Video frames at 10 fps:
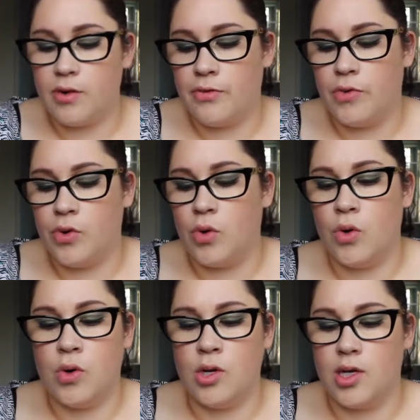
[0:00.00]

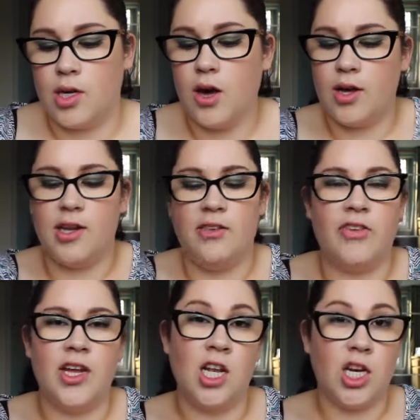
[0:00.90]
for kind
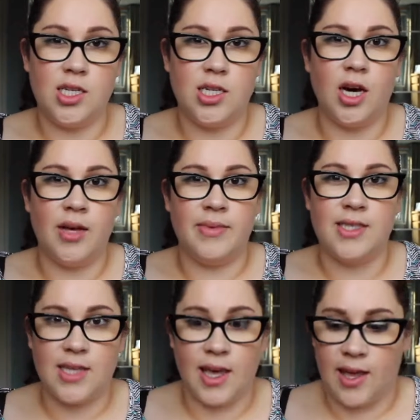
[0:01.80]
of nighttime
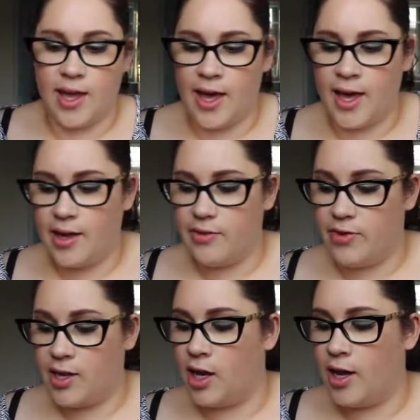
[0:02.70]
skincare,
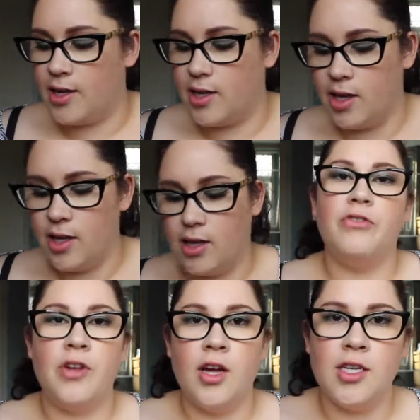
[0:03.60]
if you like.
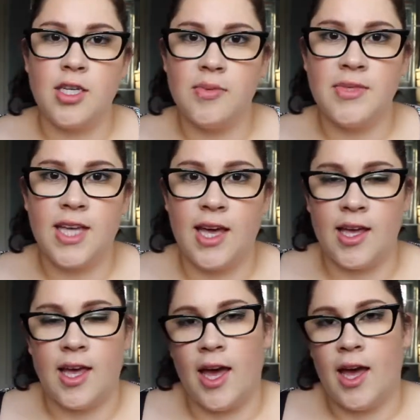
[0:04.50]
For nighttime
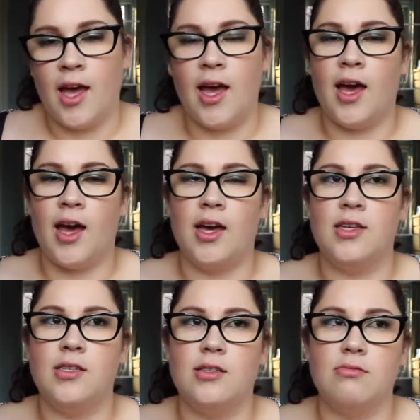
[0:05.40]
skincare
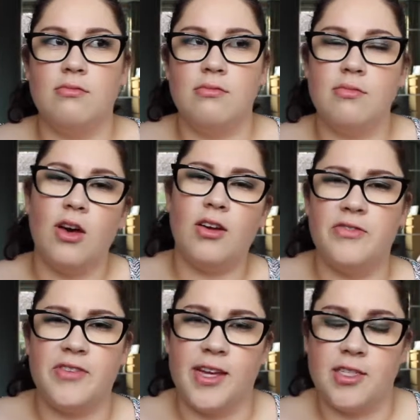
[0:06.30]
and kind
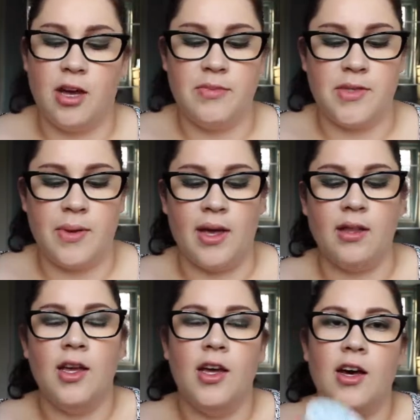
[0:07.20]
of daytime as
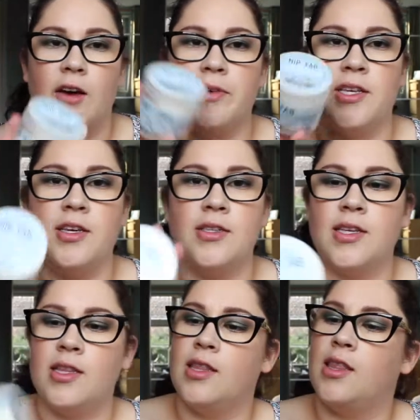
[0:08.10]
well, I've been
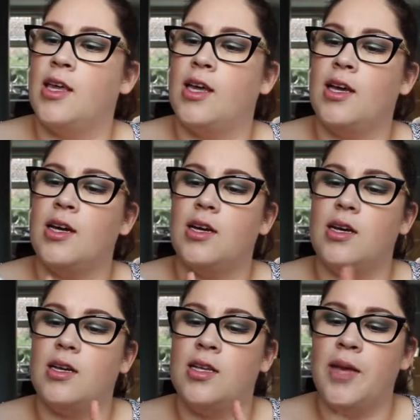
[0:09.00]
using the
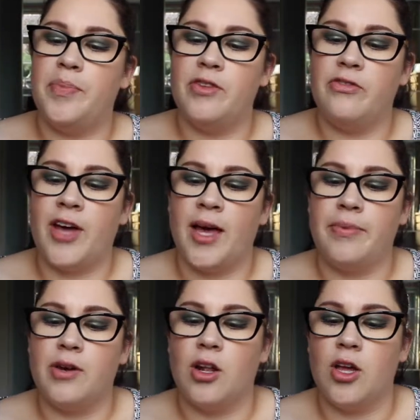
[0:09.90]
Nip and
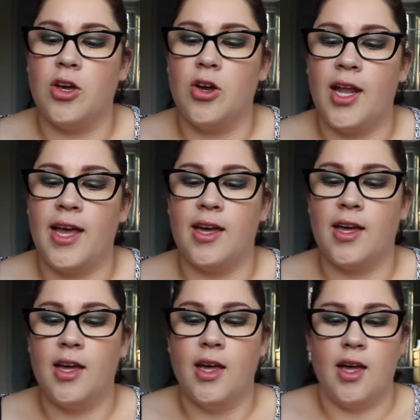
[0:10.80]
Fab
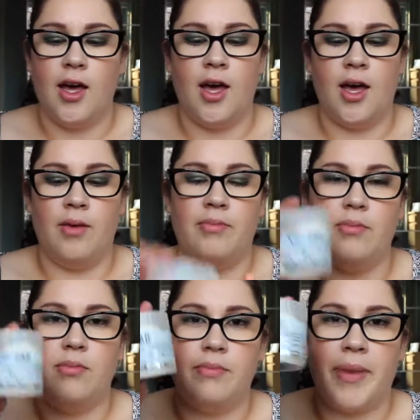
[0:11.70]
glycolic
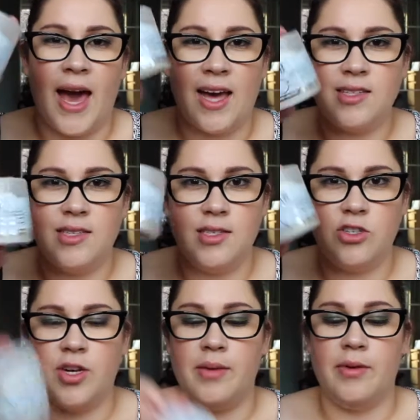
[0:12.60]
um, pads,
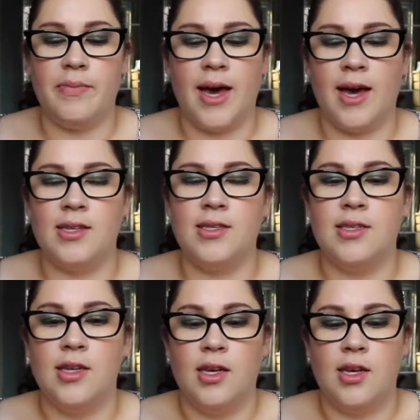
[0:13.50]
treatment
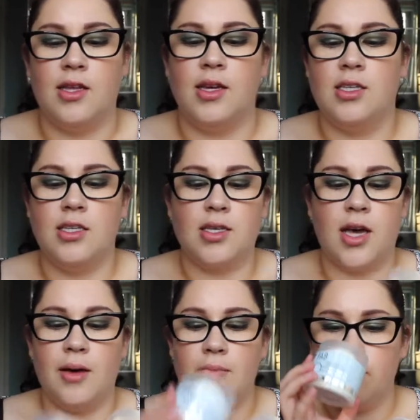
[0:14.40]
pads. They just
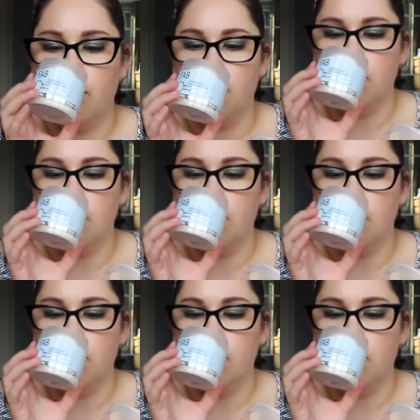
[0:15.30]
come,